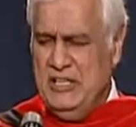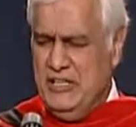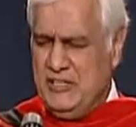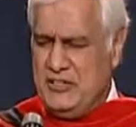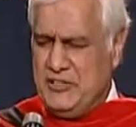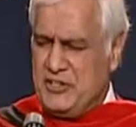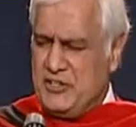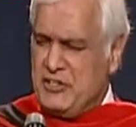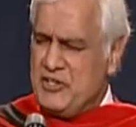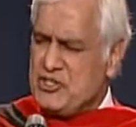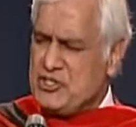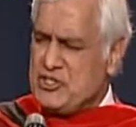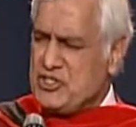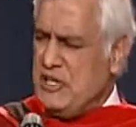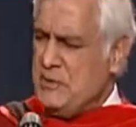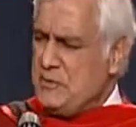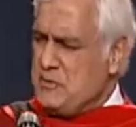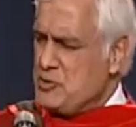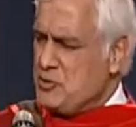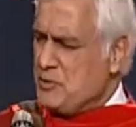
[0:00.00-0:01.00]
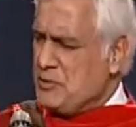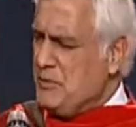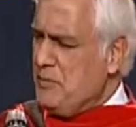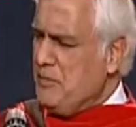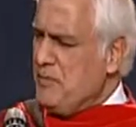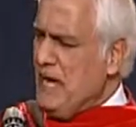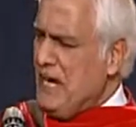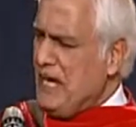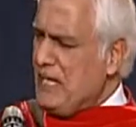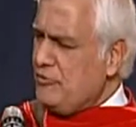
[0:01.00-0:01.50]
And the nurse comes with a
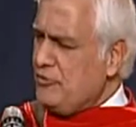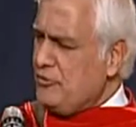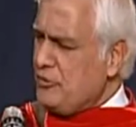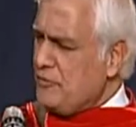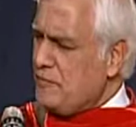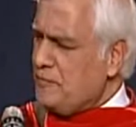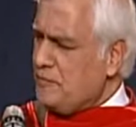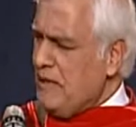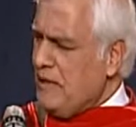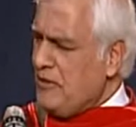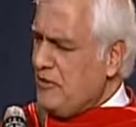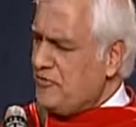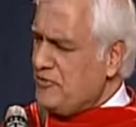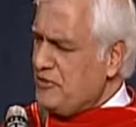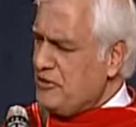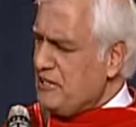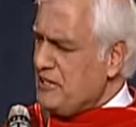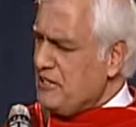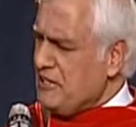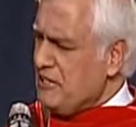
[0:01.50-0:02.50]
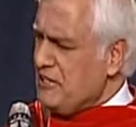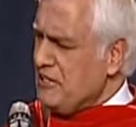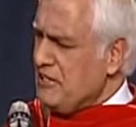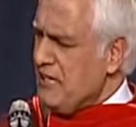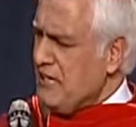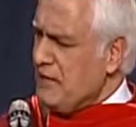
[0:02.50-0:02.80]
bag full of paraphernalia,